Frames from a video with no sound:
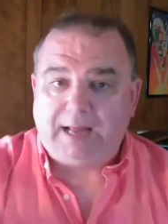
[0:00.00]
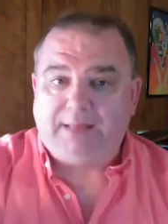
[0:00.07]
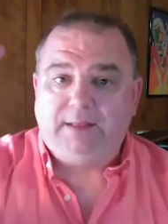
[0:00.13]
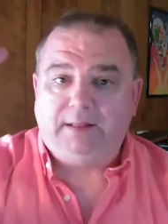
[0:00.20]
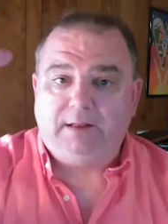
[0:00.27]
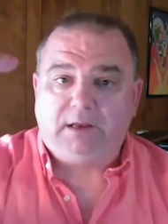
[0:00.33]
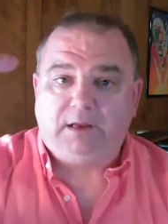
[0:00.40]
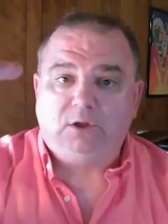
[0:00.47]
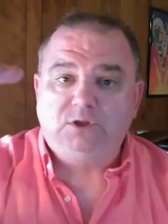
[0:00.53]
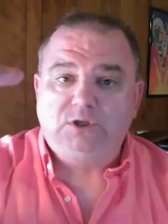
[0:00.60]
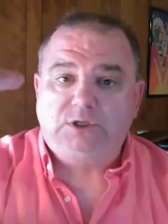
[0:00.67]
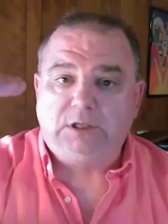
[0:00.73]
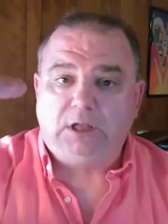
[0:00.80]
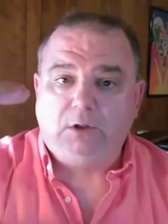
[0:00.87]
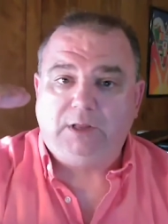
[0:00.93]
And then it
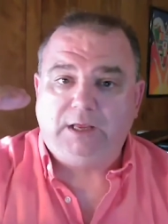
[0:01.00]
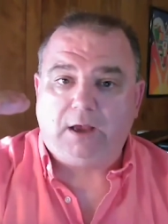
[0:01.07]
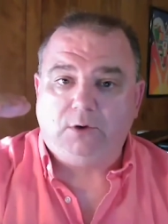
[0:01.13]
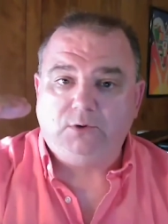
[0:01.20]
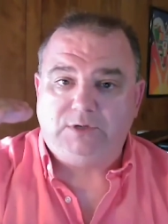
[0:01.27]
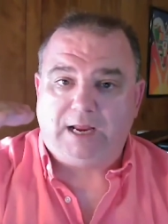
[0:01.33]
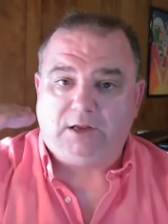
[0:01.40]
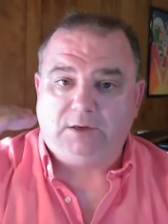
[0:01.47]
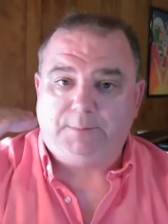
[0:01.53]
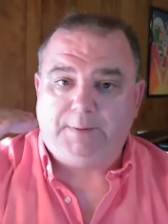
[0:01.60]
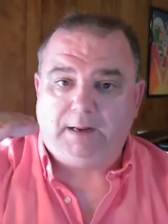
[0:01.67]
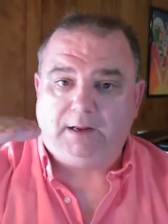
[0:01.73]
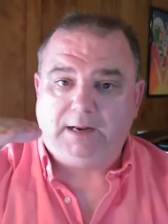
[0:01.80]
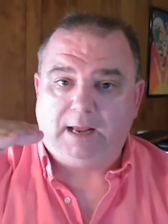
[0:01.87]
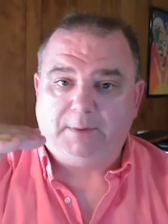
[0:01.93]
slowly goes down
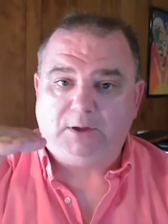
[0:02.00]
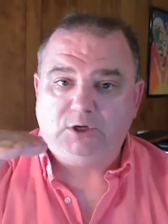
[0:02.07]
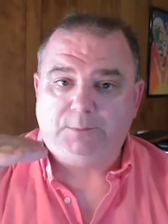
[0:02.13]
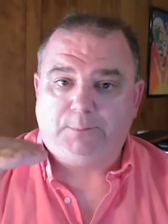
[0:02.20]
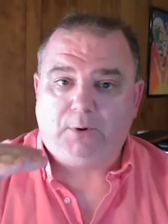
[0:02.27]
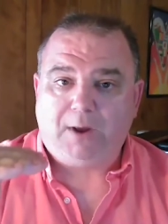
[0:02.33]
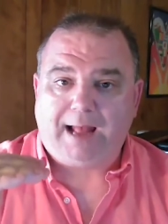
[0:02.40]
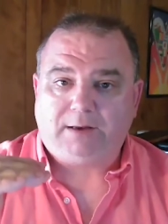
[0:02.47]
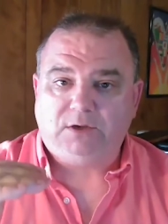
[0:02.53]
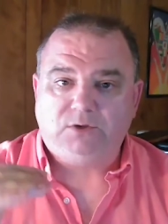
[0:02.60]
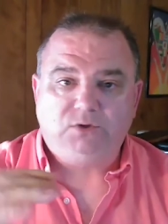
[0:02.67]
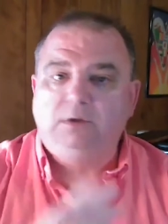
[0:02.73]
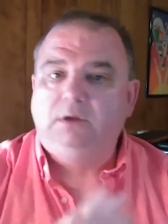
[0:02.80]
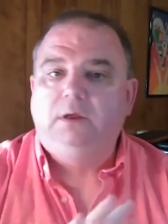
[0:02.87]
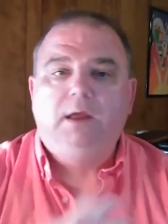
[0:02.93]
depending on how much you practice.